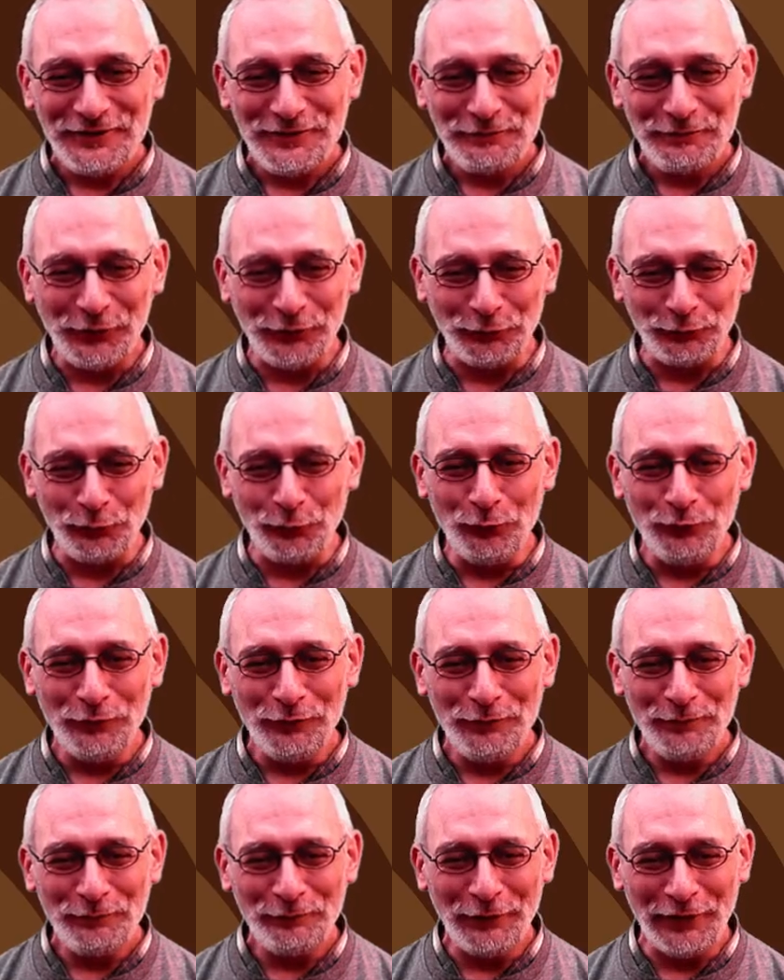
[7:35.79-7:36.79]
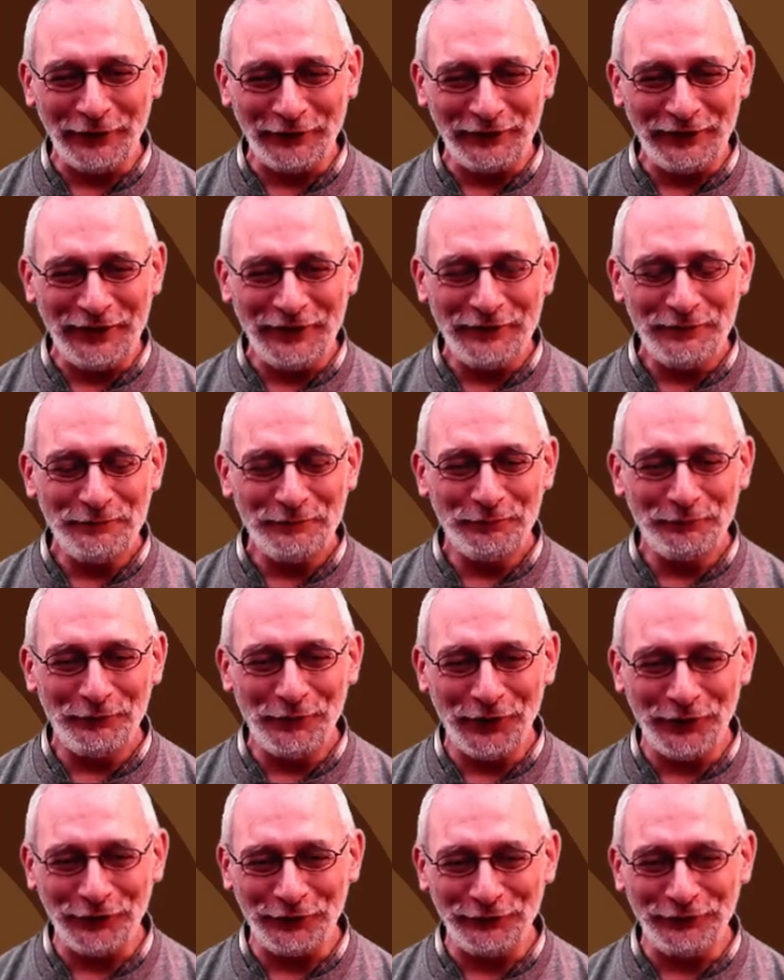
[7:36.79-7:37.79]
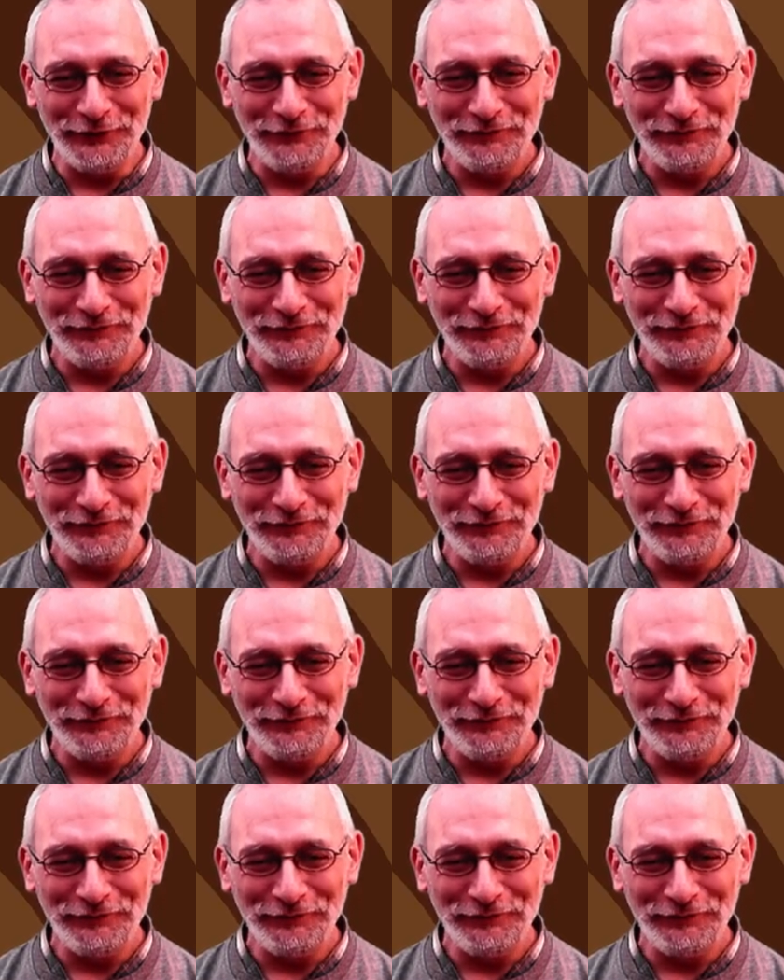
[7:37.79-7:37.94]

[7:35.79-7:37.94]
Parlons, parler, parle.